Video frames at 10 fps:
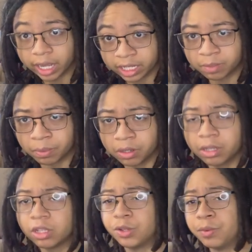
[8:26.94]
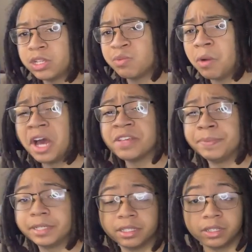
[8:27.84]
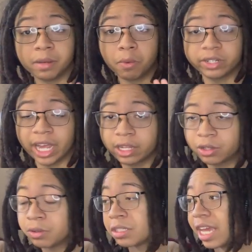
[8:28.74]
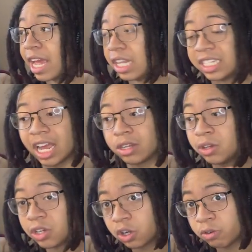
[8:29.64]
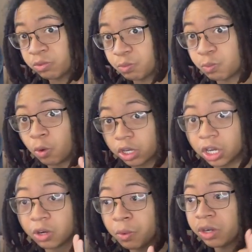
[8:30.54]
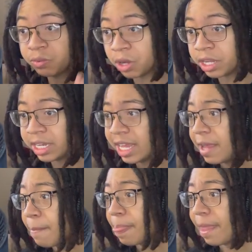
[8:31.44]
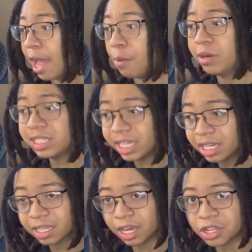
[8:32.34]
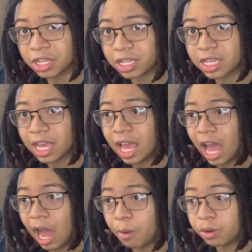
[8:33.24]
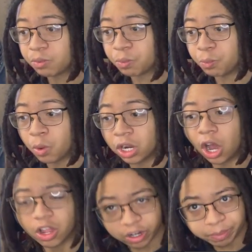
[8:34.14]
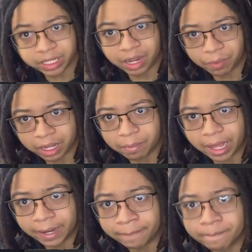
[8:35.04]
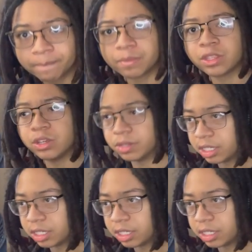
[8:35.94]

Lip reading: Expert. The reason why is because you get more tacticals, and the tactical you're going to want to run, I wouldn't say concussions, I would 100% recommend using